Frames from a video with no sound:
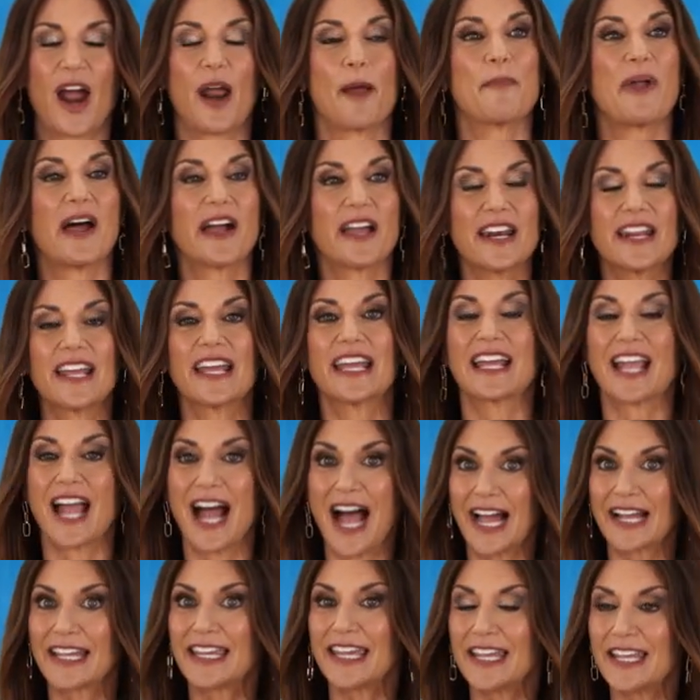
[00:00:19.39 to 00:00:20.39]
right, I'm not gonna get
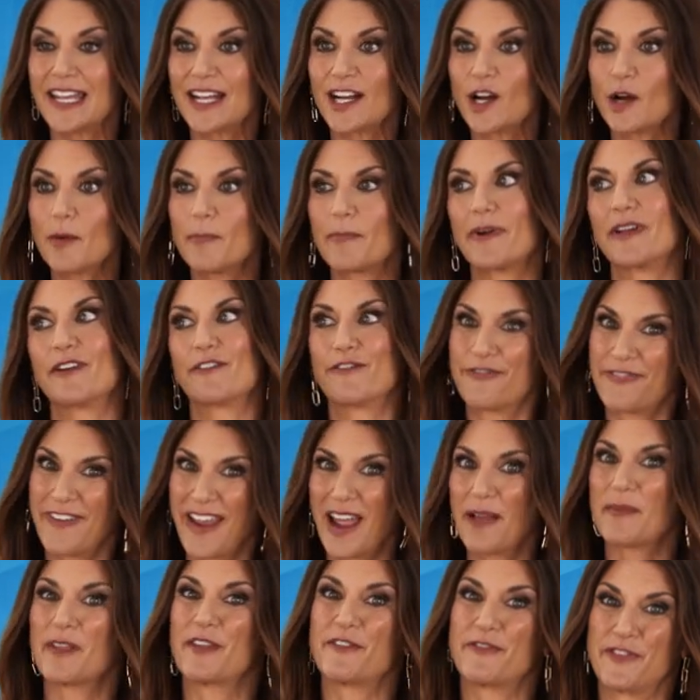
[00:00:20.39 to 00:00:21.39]
cocky here, but
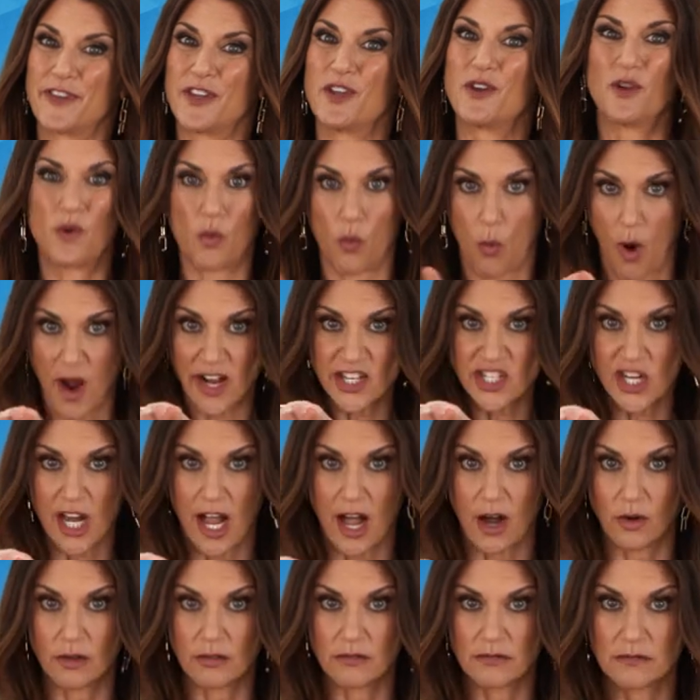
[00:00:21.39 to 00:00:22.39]
Family Feud, watch
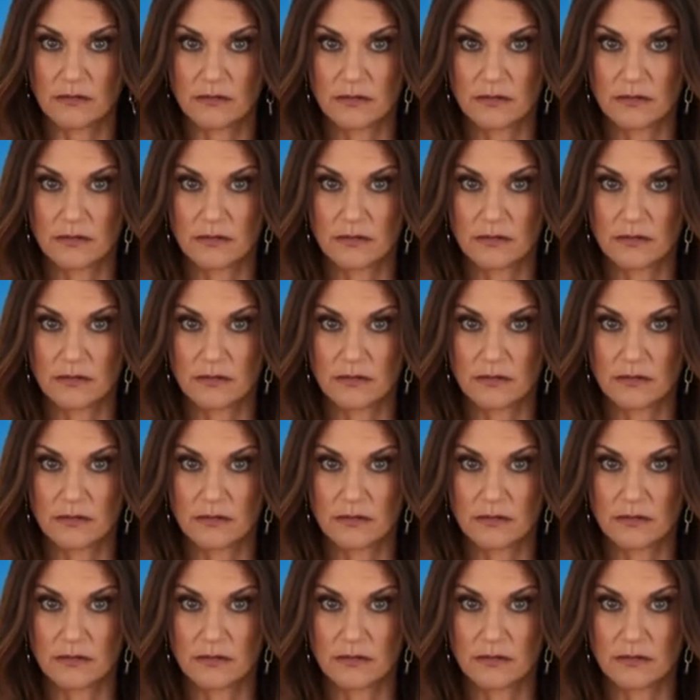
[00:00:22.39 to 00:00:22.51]
out.